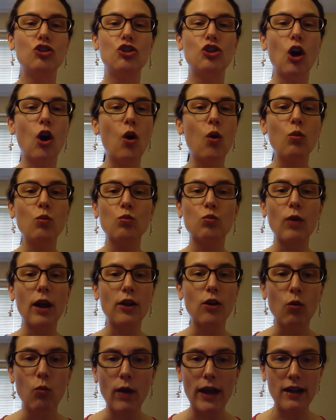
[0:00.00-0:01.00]
Don't
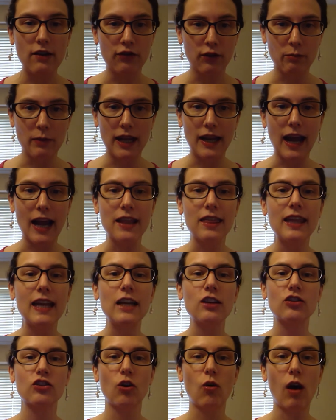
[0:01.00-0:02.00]
run away from it. I
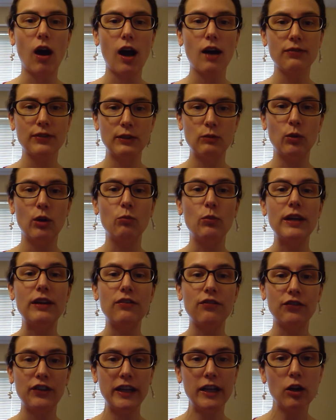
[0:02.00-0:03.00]
think so often when we
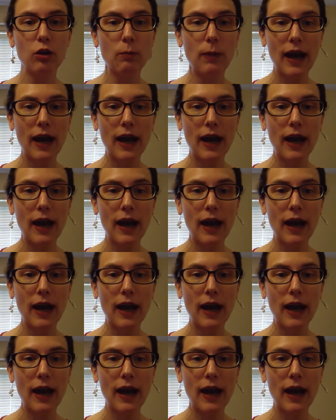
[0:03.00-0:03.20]
feel